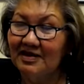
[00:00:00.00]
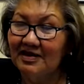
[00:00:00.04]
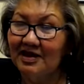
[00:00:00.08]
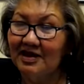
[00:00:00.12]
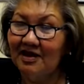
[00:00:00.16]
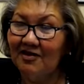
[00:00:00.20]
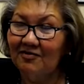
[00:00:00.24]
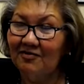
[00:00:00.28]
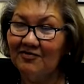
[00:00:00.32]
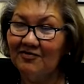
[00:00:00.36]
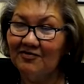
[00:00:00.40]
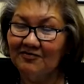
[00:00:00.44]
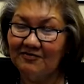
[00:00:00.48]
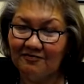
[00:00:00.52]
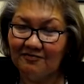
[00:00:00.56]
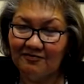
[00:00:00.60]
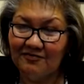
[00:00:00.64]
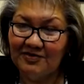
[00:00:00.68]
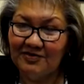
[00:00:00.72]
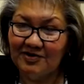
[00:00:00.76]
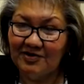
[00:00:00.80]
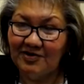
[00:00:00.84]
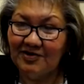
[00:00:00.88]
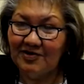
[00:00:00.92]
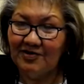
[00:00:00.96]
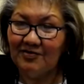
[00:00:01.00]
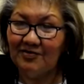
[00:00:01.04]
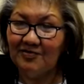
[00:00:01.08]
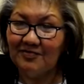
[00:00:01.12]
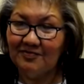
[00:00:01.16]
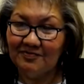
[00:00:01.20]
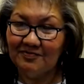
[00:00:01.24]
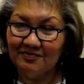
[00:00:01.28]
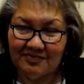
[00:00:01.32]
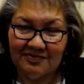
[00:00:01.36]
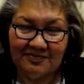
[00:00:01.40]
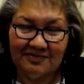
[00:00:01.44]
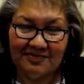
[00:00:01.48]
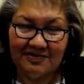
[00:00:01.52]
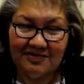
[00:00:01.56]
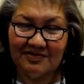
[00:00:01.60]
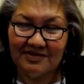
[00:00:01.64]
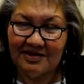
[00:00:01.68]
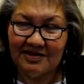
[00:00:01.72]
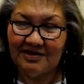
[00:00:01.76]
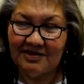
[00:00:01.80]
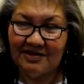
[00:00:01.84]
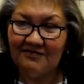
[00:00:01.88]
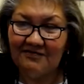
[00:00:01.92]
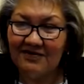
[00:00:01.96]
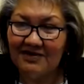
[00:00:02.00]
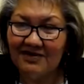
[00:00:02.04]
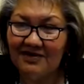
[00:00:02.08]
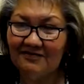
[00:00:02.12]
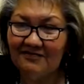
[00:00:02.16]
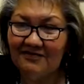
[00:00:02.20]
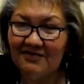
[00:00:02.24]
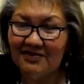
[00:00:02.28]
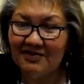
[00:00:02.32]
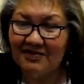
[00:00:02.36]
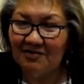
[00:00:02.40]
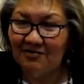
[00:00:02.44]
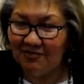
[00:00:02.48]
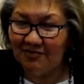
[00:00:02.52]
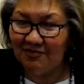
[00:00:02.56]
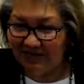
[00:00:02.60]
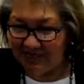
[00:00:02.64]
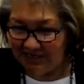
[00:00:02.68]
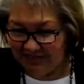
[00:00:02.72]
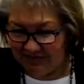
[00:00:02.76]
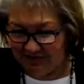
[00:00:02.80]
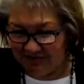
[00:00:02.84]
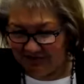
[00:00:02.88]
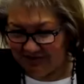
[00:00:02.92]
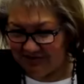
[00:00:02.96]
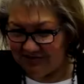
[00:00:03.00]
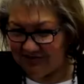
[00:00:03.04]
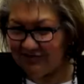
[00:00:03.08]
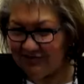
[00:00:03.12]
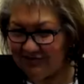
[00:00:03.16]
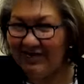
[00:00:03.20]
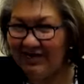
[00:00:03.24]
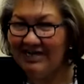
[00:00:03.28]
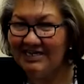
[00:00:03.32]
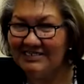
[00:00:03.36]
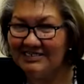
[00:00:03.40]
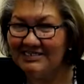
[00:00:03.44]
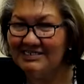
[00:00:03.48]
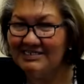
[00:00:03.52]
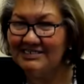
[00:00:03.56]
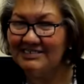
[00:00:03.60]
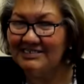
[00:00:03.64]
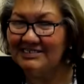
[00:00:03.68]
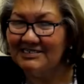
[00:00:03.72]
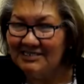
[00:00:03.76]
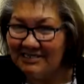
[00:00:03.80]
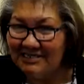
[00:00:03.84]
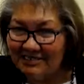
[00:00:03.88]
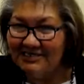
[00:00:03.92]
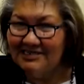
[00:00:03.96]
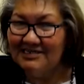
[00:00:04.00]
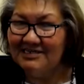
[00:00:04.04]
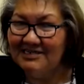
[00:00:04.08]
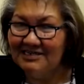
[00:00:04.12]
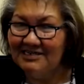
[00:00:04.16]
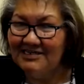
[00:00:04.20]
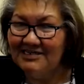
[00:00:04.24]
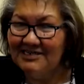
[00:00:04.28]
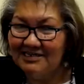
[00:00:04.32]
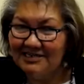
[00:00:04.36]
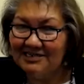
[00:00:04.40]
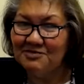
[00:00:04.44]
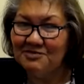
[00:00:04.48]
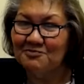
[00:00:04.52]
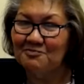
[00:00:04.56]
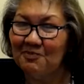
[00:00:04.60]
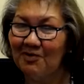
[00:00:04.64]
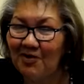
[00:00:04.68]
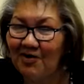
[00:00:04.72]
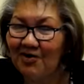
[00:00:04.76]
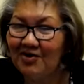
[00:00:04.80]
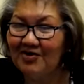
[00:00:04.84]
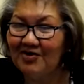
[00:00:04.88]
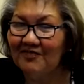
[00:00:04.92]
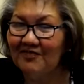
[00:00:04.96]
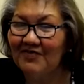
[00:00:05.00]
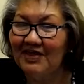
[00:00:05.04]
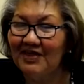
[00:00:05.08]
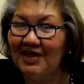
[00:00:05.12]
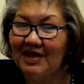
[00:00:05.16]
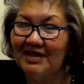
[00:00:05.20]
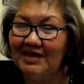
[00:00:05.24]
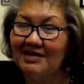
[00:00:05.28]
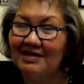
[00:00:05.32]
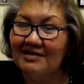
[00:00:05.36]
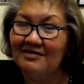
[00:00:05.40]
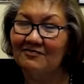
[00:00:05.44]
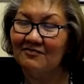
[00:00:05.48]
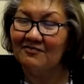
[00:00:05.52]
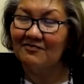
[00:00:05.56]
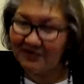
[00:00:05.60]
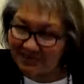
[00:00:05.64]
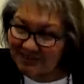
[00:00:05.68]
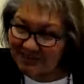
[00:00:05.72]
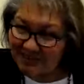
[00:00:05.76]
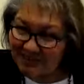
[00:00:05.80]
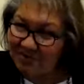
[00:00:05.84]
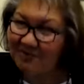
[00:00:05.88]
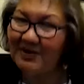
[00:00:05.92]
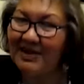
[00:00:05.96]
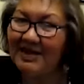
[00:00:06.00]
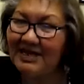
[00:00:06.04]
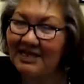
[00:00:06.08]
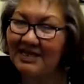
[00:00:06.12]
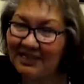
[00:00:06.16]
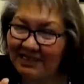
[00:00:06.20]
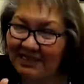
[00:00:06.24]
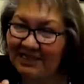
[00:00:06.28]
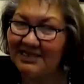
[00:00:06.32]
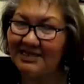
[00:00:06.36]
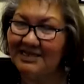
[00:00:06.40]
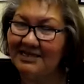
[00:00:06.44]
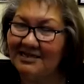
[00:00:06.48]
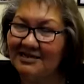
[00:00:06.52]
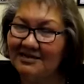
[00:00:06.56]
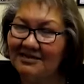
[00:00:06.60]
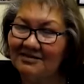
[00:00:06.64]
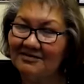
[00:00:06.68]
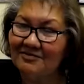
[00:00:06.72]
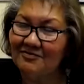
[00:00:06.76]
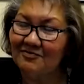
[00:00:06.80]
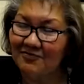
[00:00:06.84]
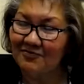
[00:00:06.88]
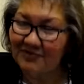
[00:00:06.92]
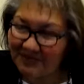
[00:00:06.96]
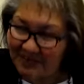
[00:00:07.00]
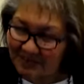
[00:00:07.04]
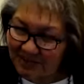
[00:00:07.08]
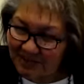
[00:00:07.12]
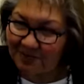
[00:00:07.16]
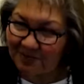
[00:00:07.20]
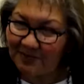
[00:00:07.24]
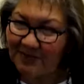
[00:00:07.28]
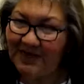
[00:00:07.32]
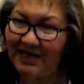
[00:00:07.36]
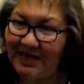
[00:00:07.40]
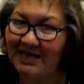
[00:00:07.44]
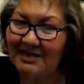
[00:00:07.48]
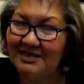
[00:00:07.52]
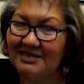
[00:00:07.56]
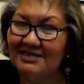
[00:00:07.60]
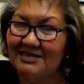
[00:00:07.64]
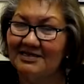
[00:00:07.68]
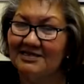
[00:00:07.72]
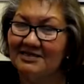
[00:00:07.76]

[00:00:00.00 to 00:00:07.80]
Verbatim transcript: how you know even even the way you're dressed is part of that respecting respect